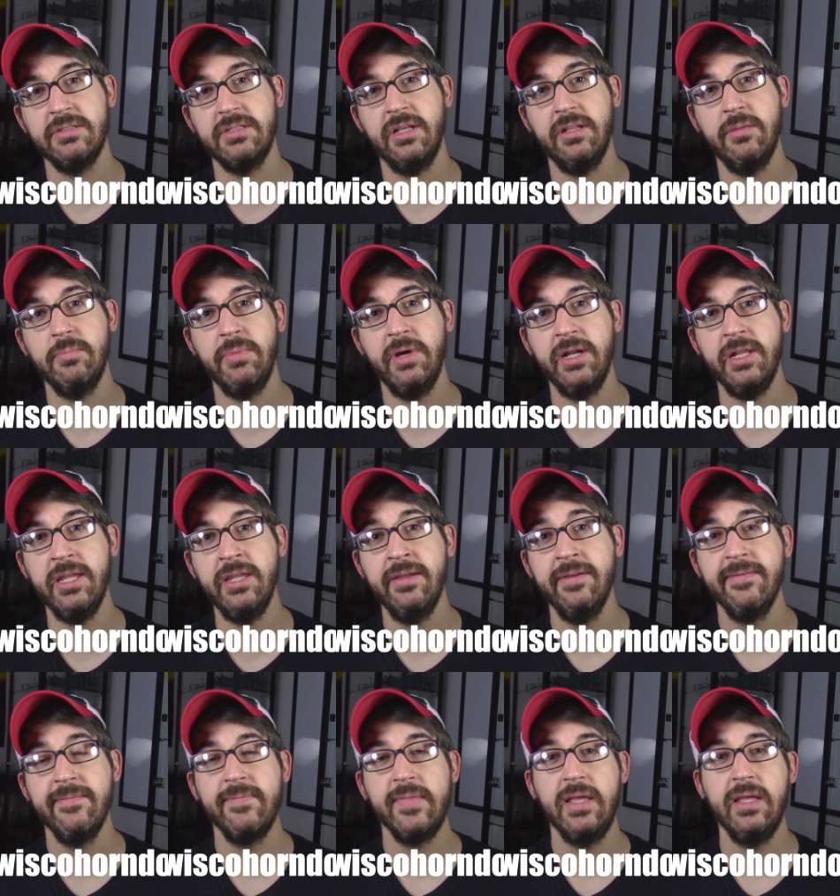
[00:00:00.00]
Tell a buddy
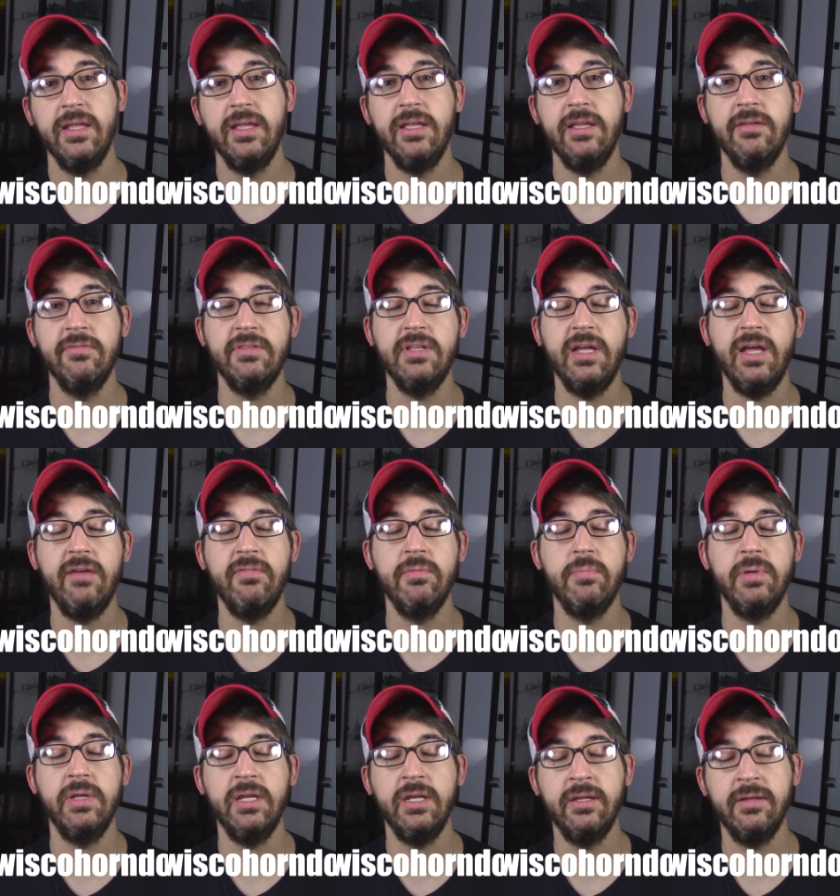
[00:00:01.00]
if they have a
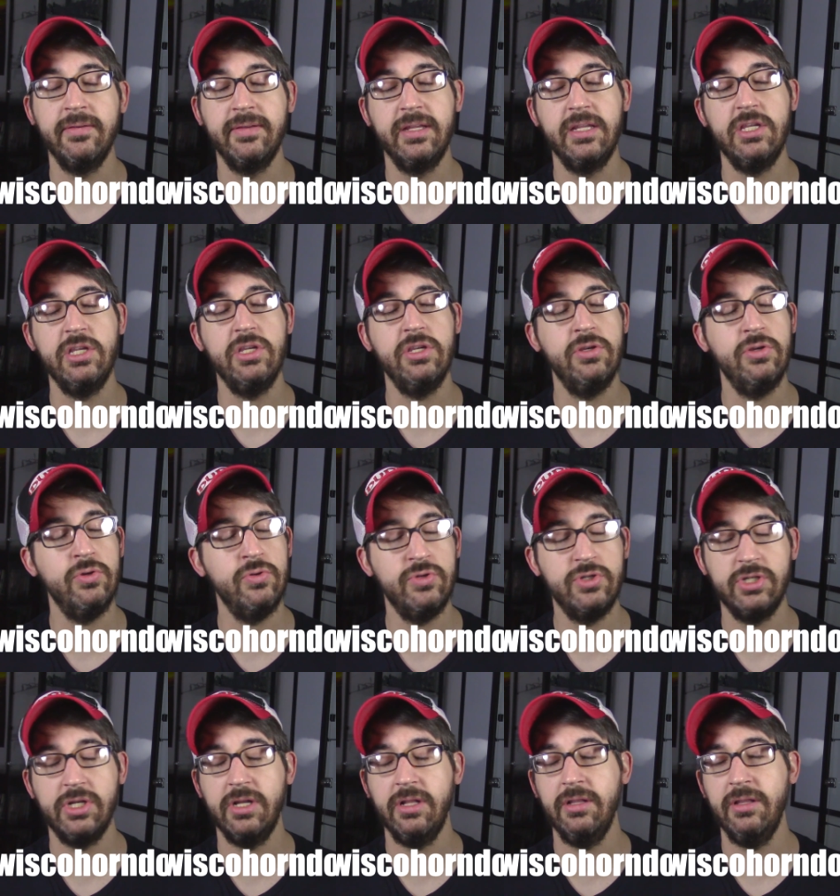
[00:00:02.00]
big,
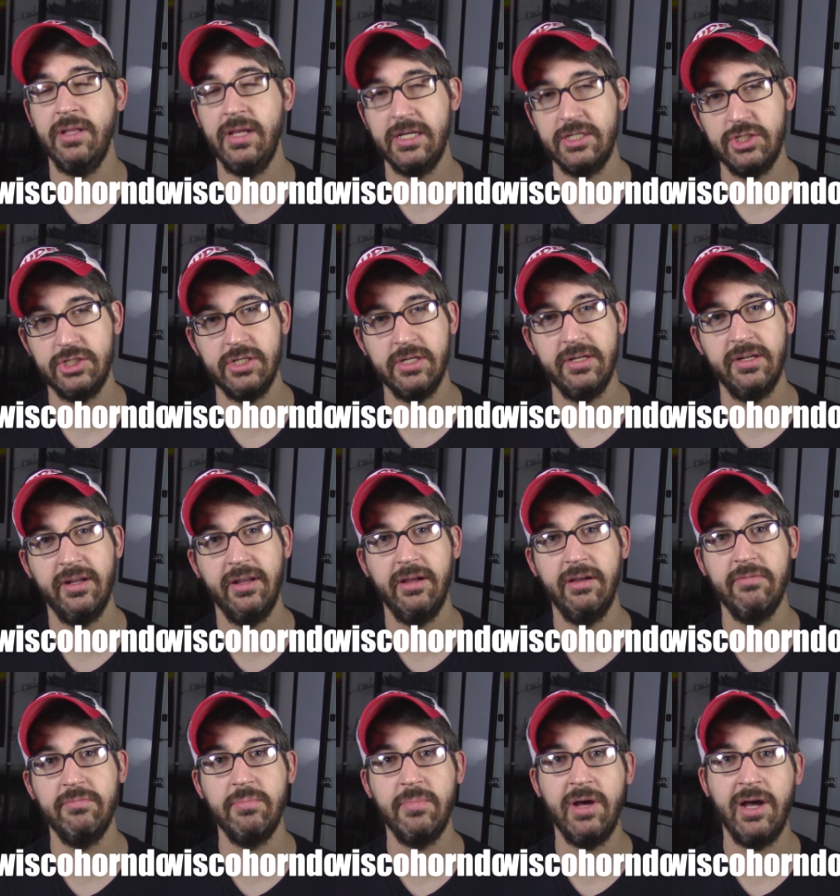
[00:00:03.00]
huge collection
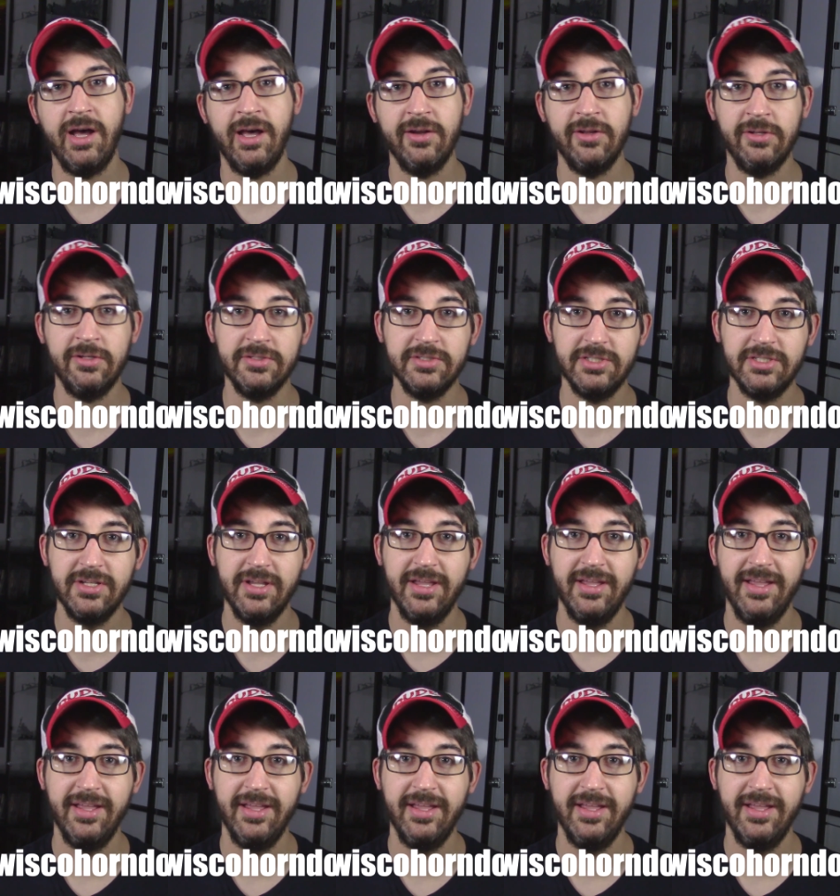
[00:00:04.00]
of models